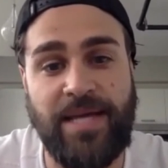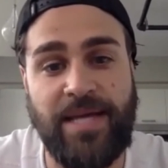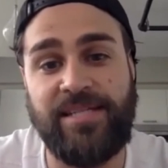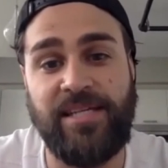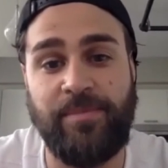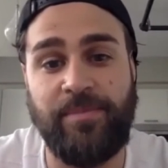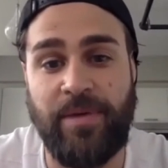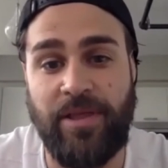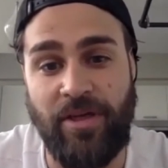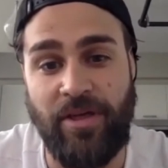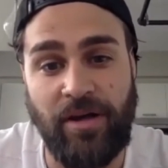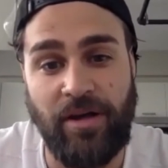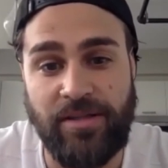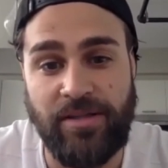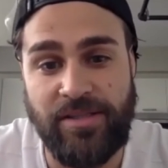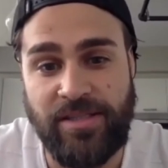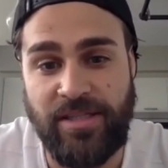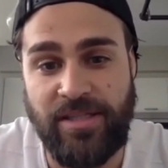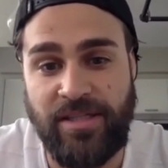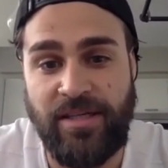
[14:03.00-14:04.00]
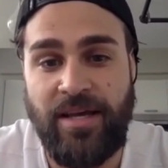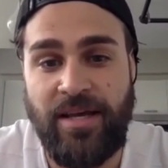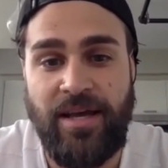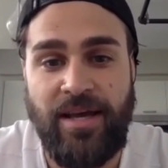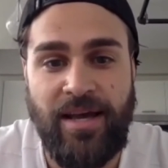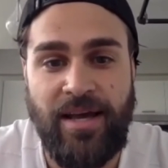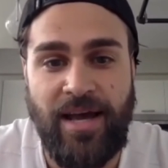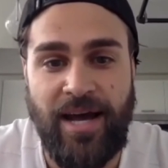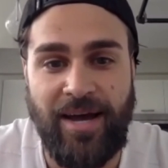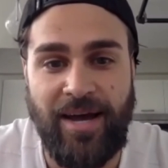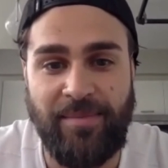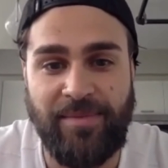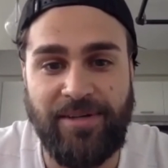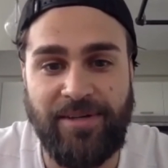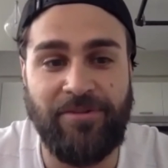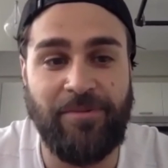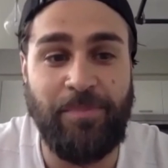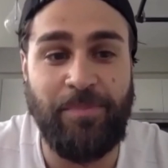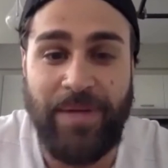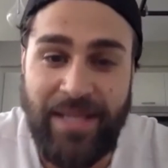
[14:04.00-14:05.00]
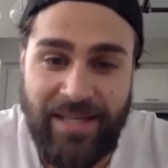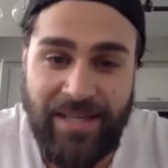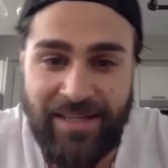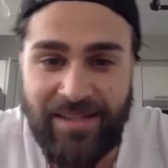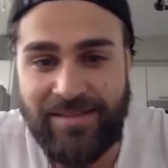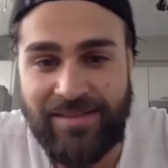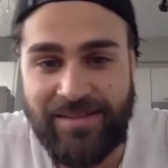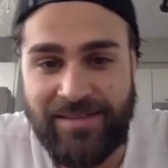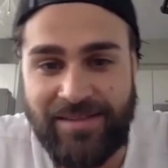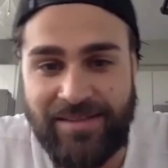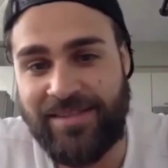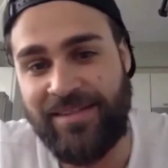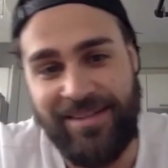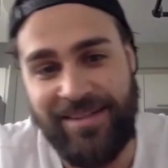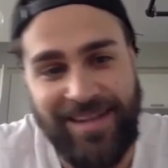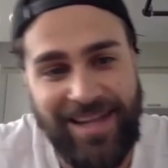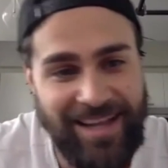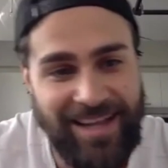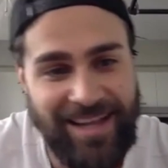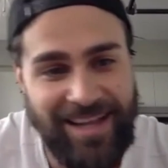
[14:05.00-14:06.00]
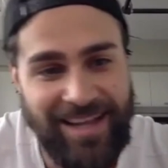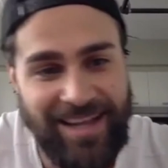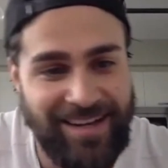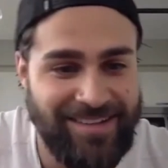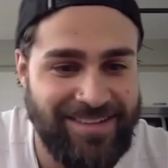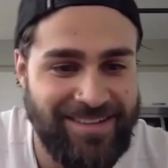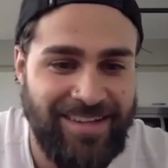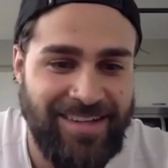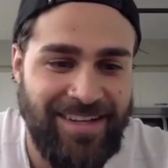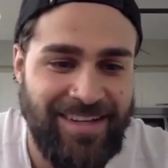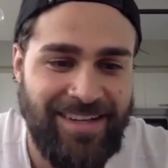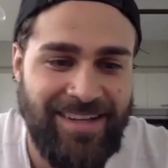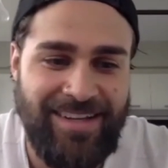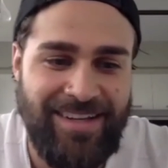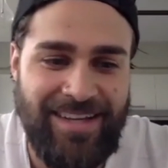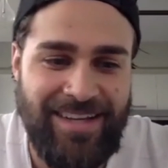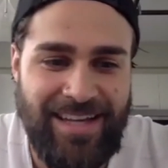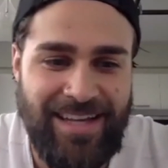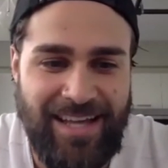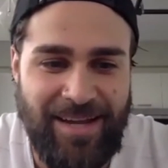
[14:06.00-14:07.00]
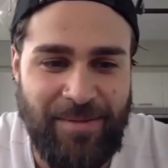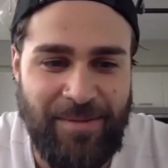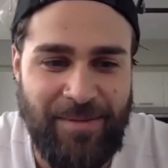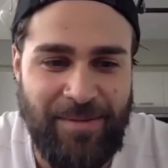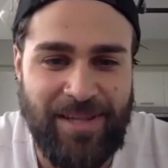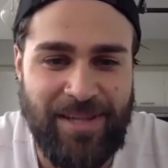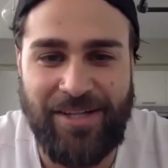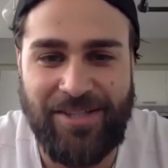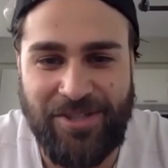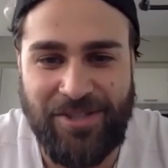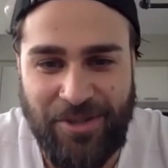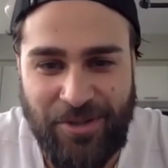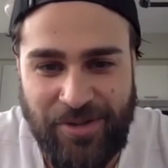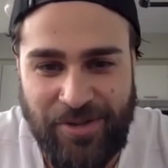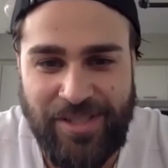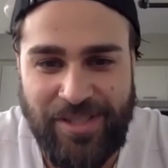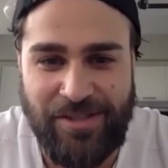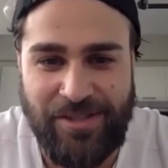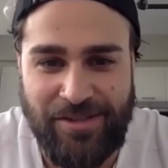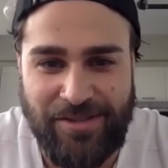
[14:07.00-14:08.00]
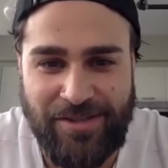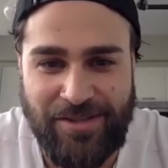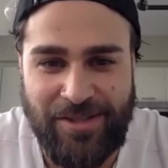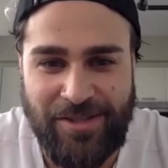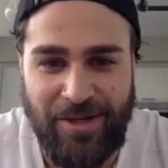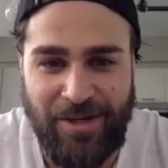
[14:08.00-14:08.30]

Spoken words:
Métis mythology, different beings and mythological creatures.